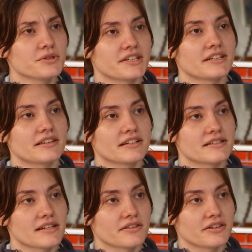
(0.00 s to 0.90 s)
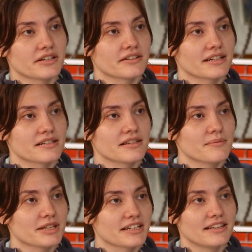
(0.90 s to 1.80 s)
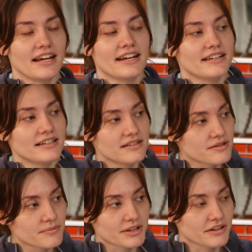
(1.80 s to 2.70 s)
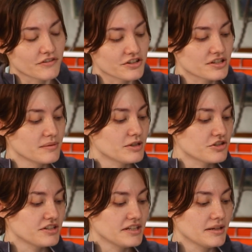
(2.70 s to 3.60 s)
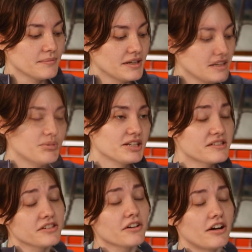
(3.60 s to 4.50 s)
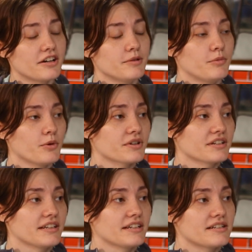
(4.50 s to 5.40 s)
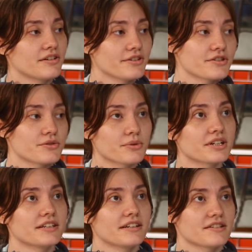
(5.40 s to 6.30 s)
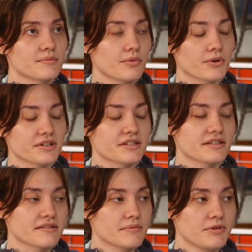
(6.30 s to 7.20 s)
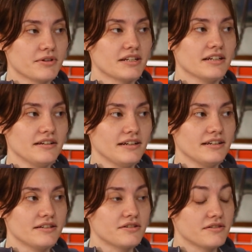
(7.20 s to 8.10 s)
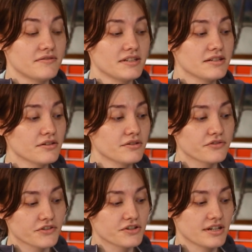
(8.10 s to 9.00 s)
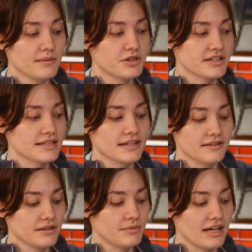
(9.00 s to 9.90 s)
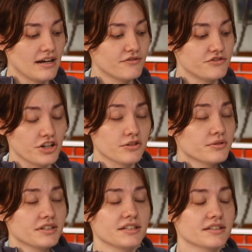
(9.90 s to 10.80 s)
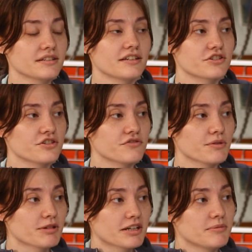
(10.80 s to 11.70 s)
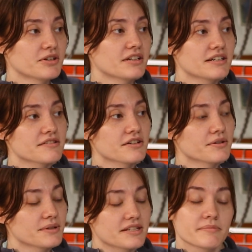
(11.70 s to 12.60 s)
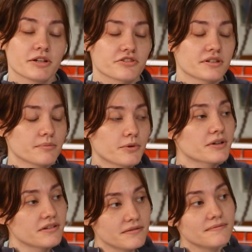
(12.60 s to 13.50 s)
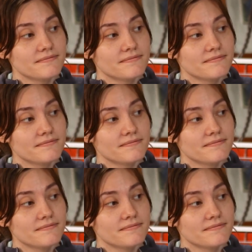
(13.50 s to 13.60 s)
I think they had said that they collected them in like the 80s when they first commissioned them, but they still are important and they tell the story that is important to this community. And these are the first objects that I think we have generally in the collection from that community. So it's especially important.